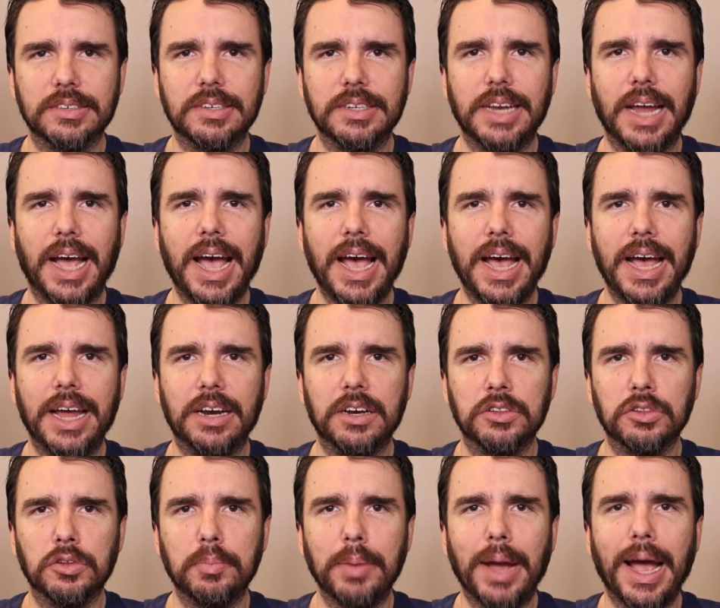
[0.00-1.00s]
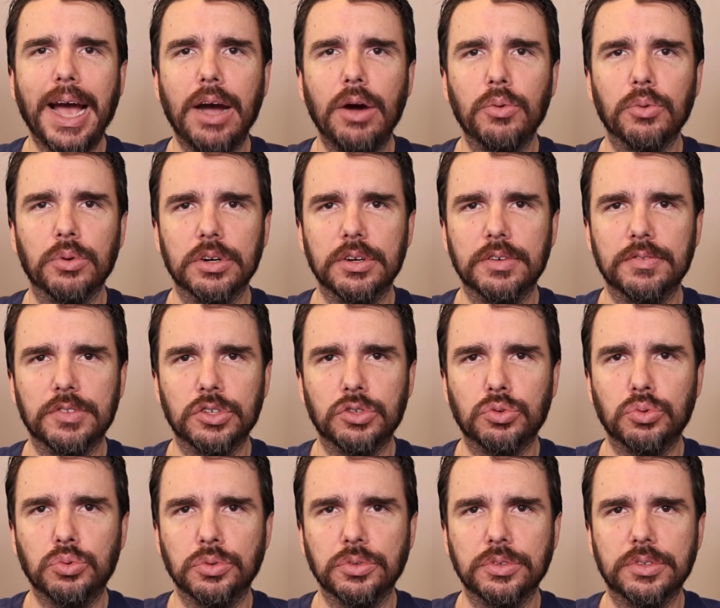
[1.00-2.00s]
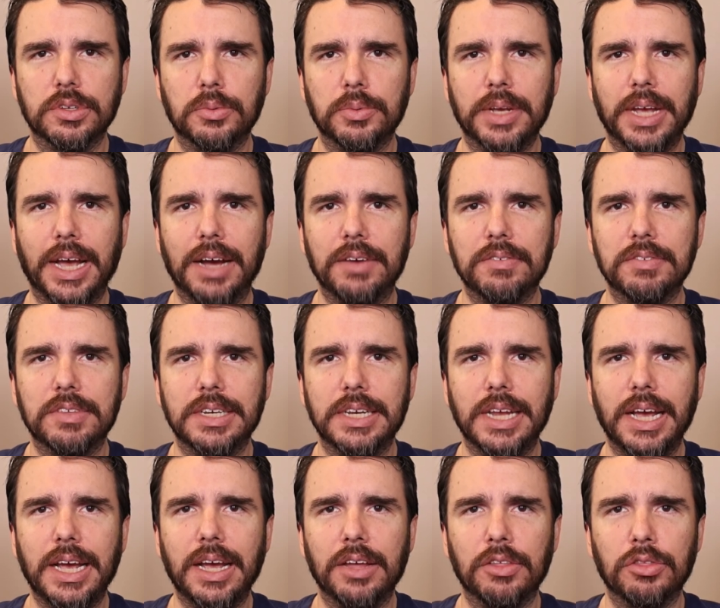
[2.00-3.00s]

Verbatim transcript: had had the power of the tools that we have today